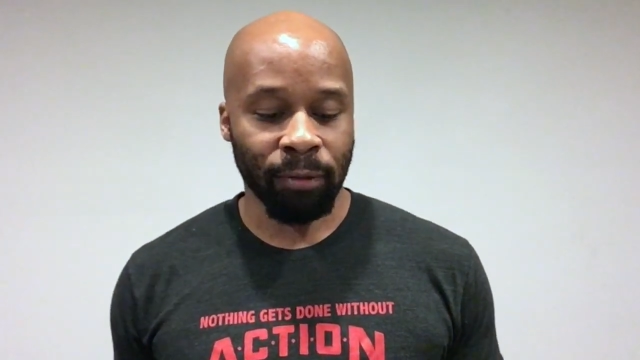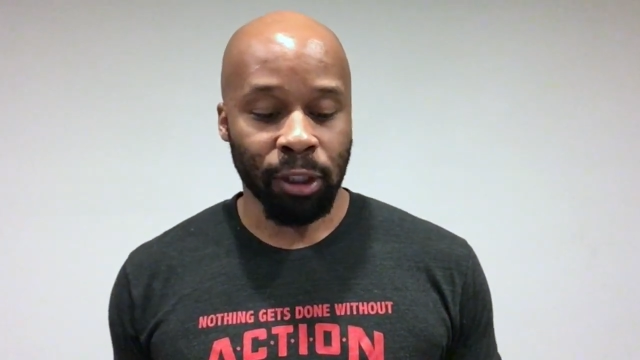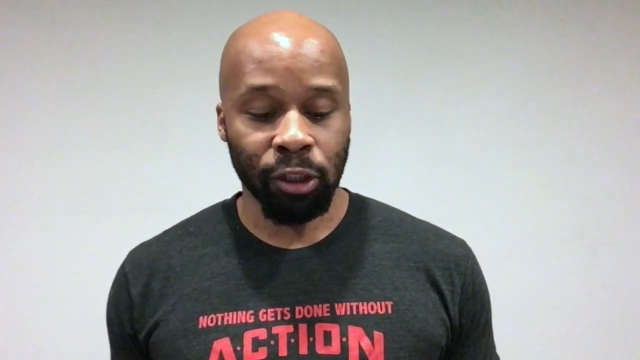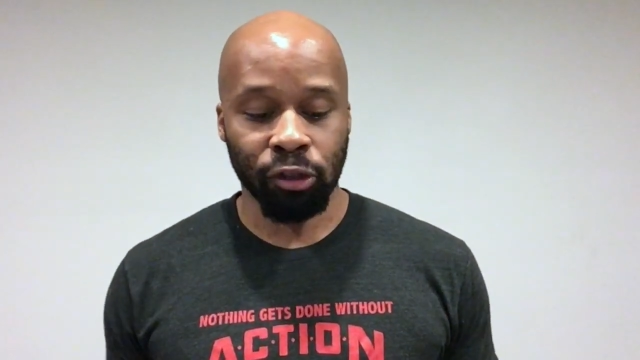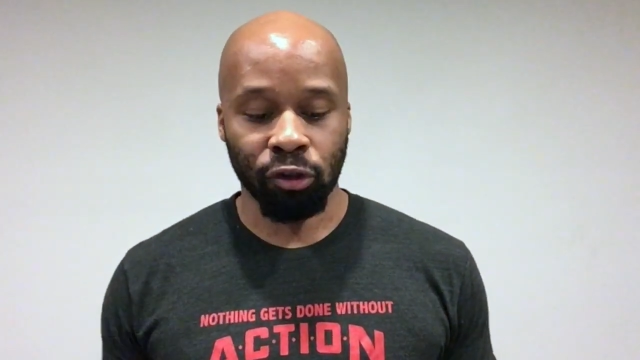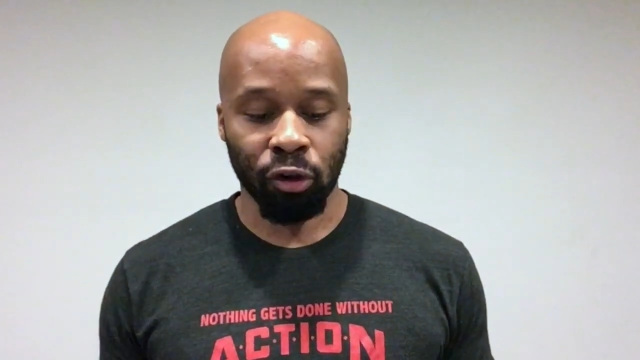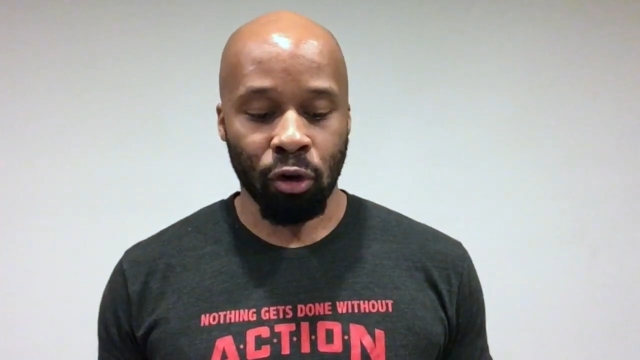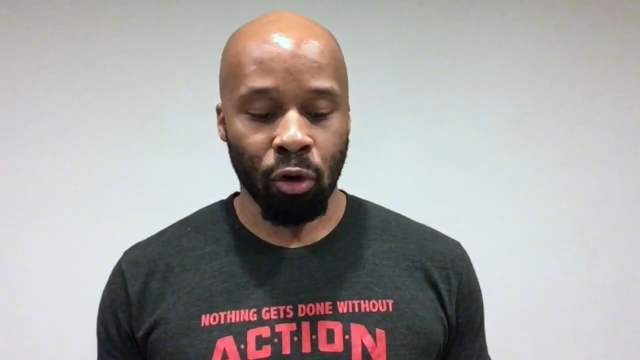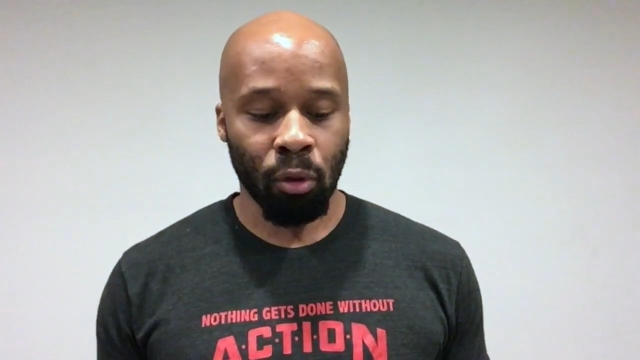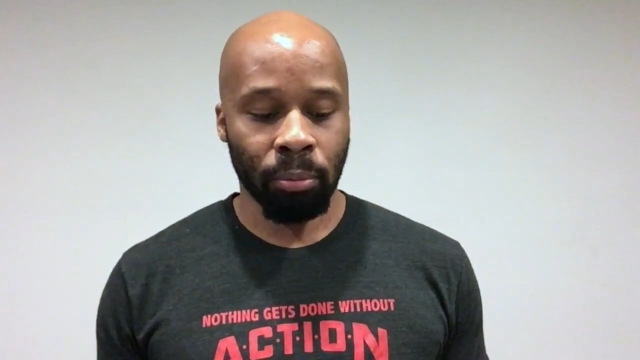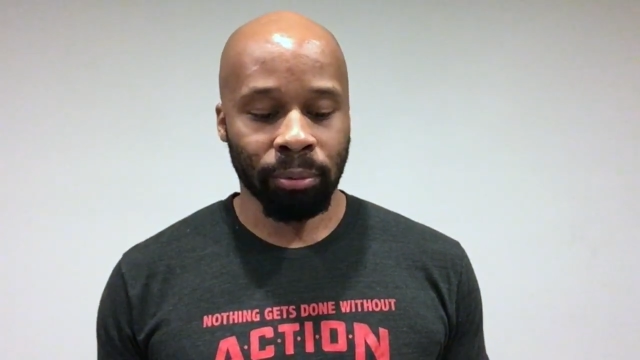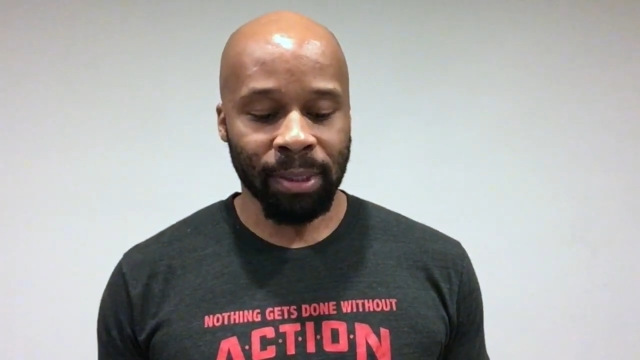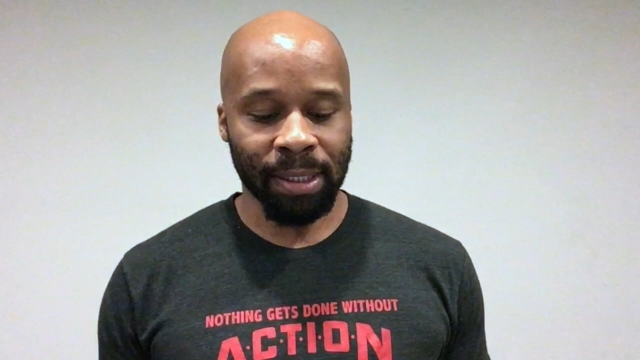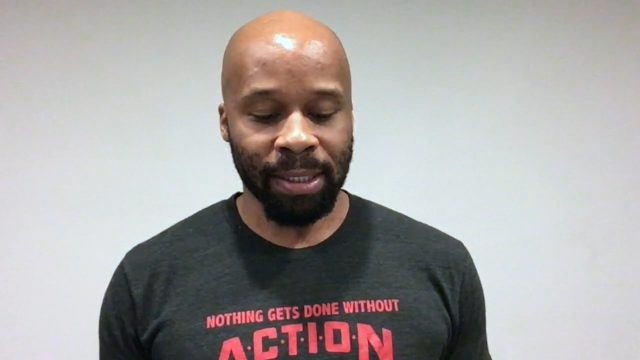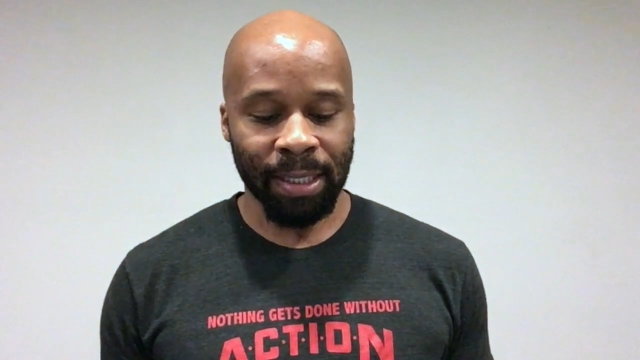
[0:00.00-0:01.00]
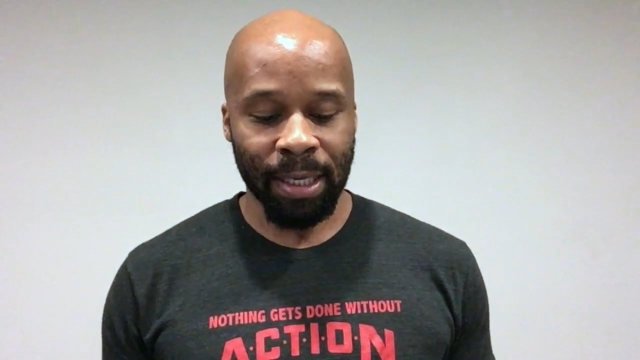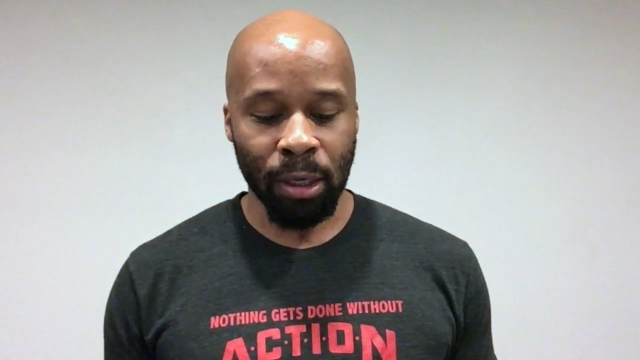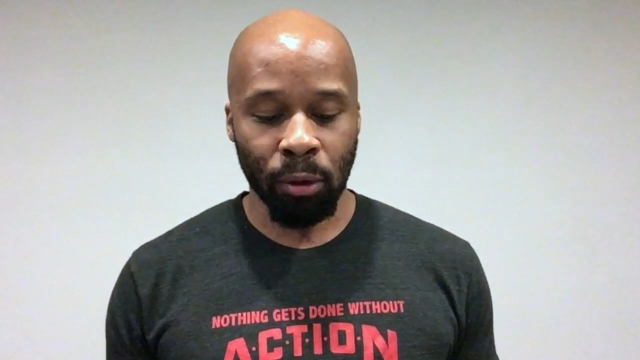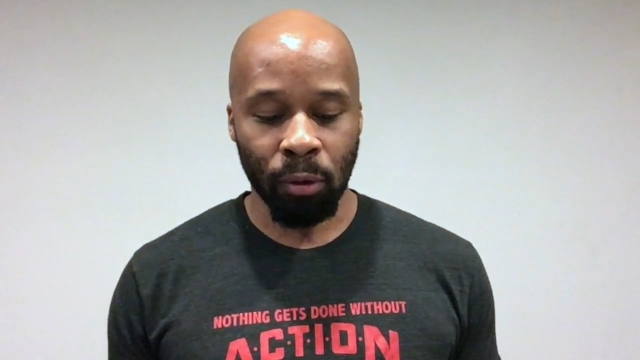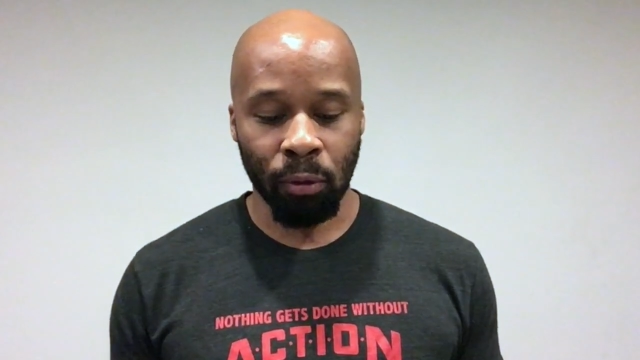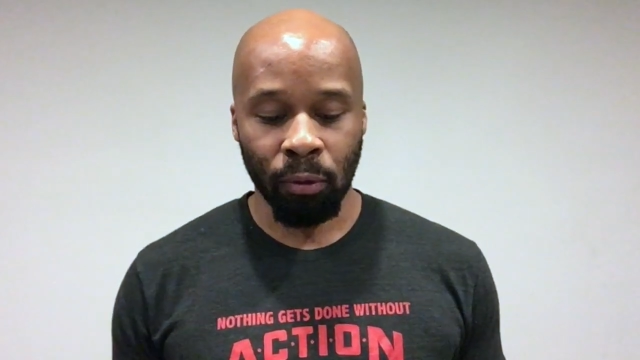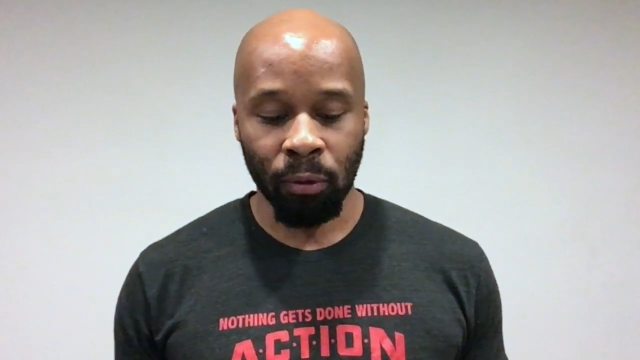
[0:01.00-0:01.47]
Jeryl
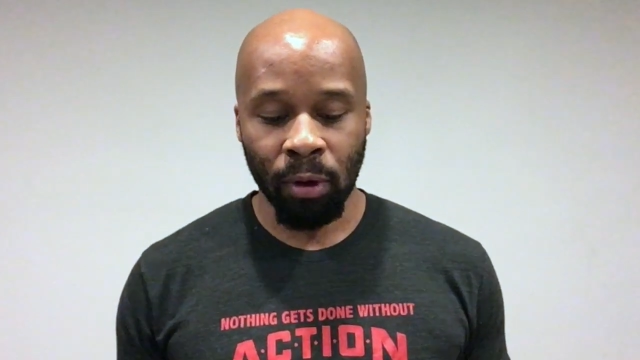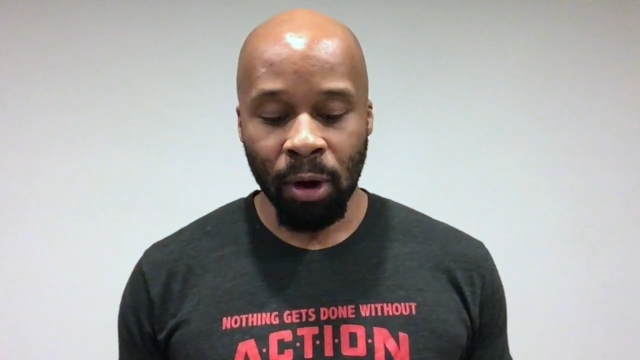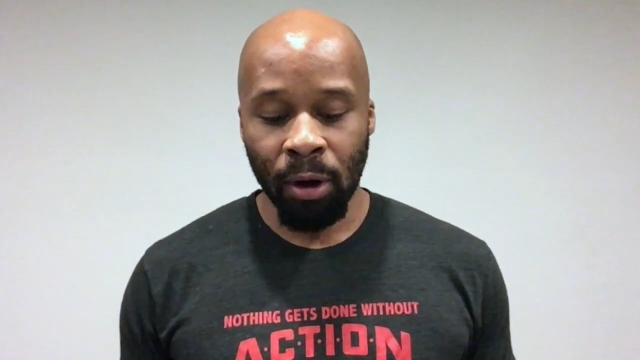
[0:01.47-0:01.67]
Brazil